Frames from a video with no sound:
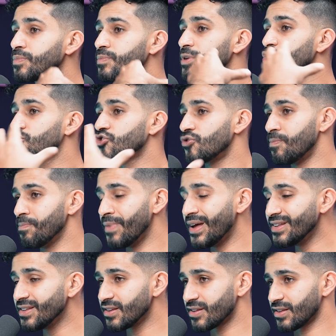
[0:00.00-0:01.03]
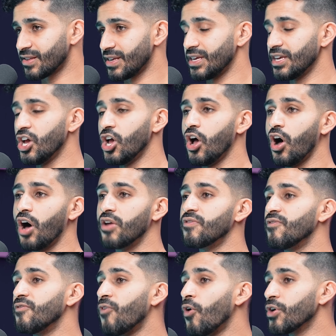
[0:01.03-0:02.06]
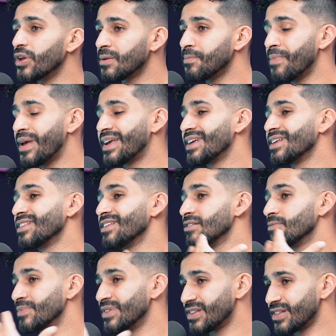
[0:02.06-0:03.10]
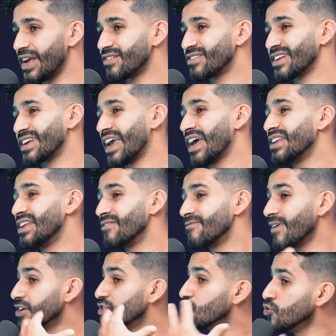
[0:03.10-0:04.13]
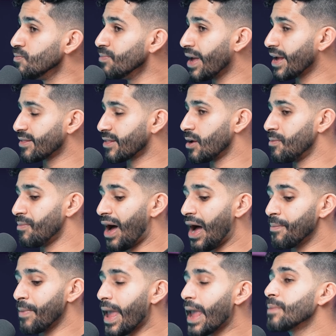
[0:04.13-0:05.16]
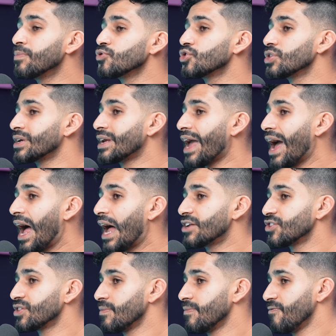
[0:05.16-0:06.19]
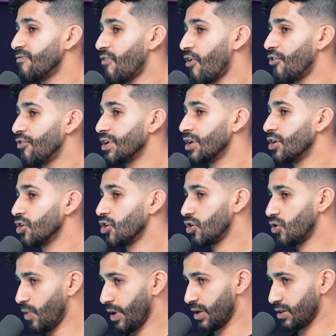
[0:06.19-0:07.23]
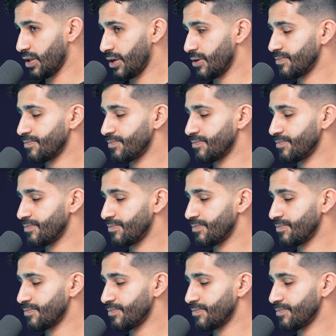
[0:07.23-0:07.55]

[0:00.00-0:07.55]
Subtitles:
me tremendously on avoiding making these mistakes again. And if I do make them, I'm able to catch them very quickly.